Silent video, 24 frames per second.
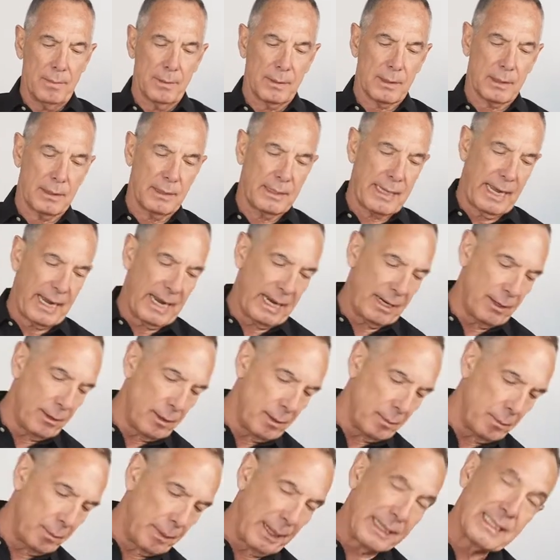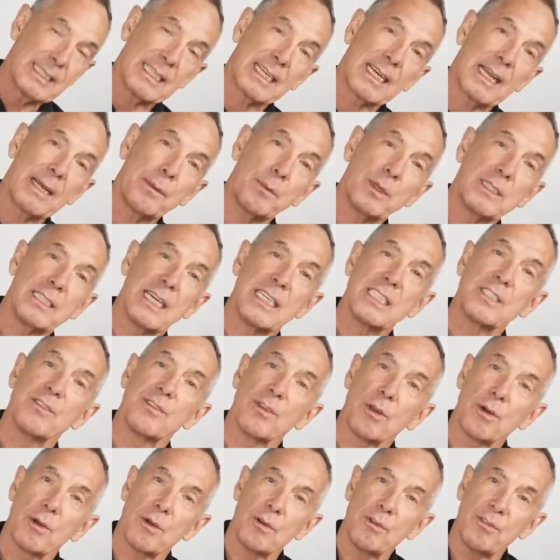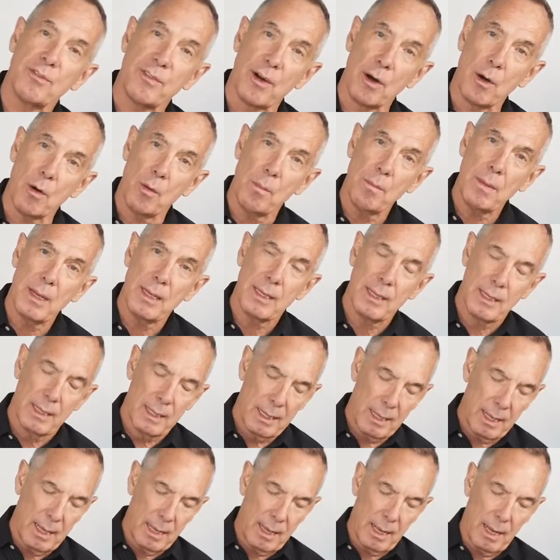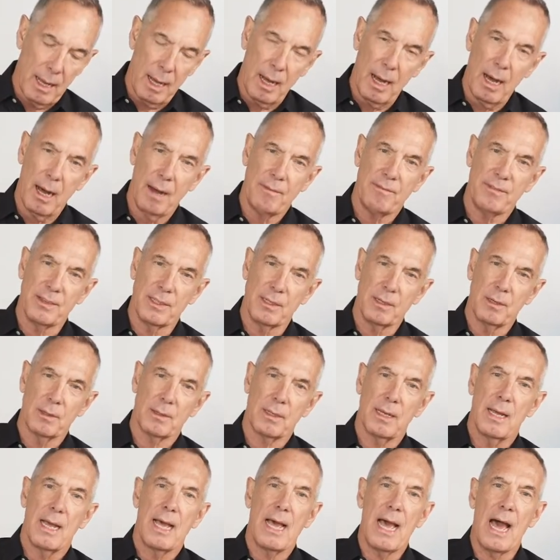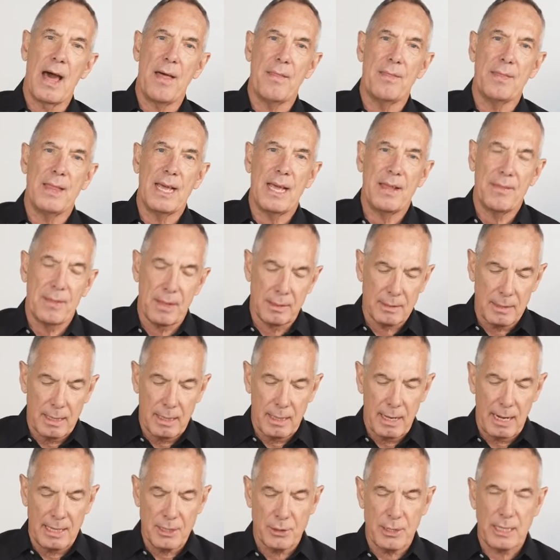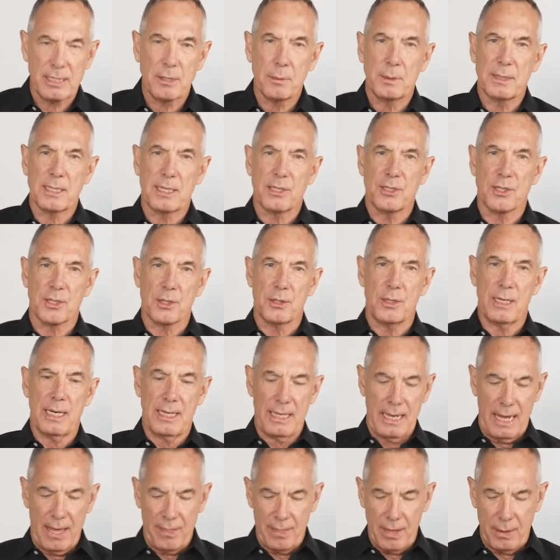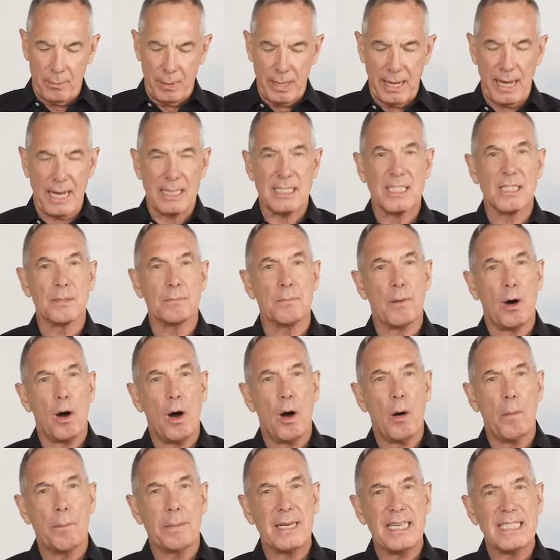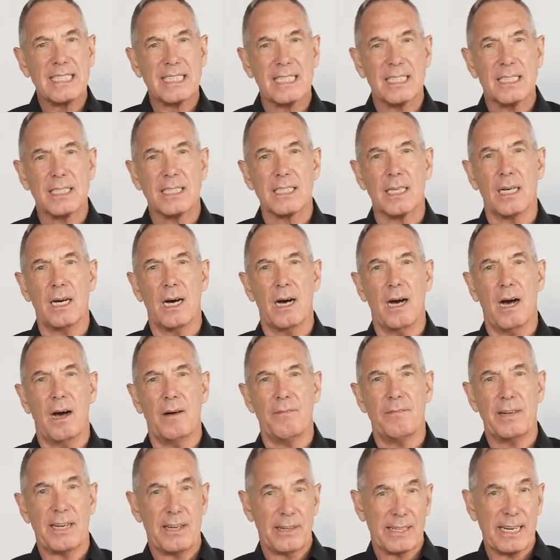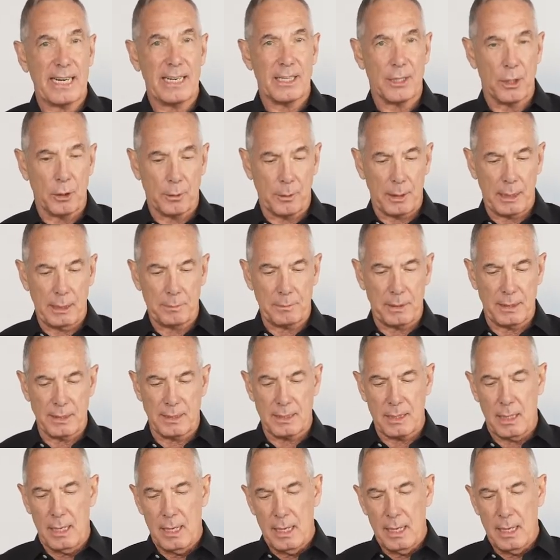container, basically, which has floral foam filled, and then the hydrangea was inserted, and then we had small pieces of variegated eucalyptus